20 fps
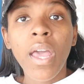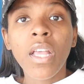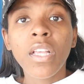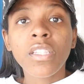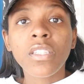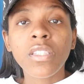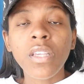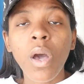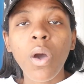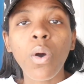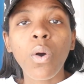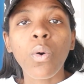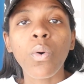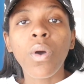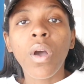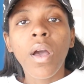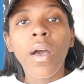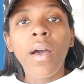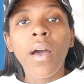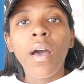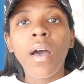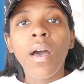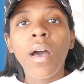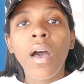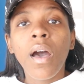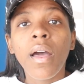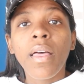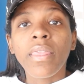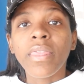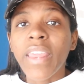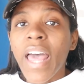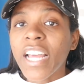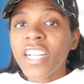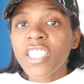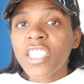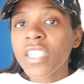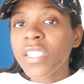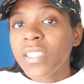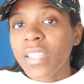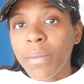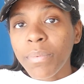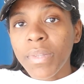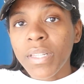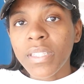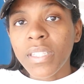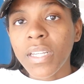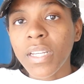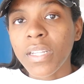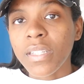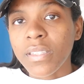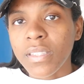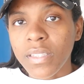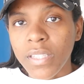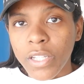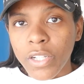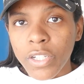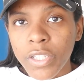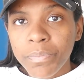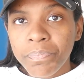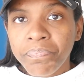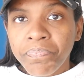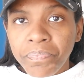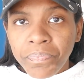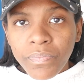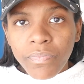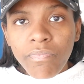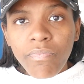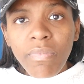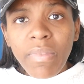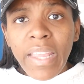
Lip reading: So that's just something to consider.